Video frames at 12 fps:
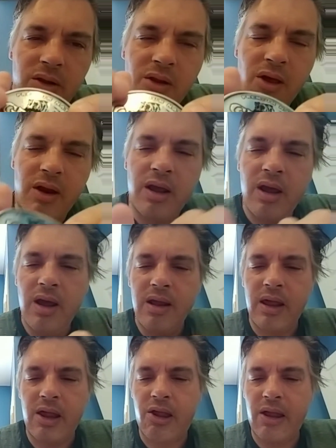It's like
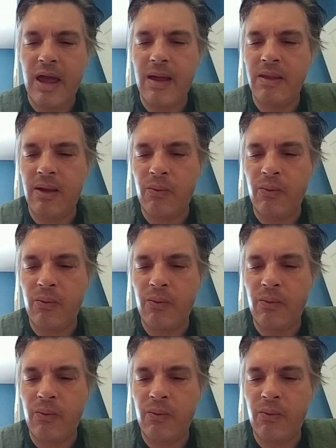they snap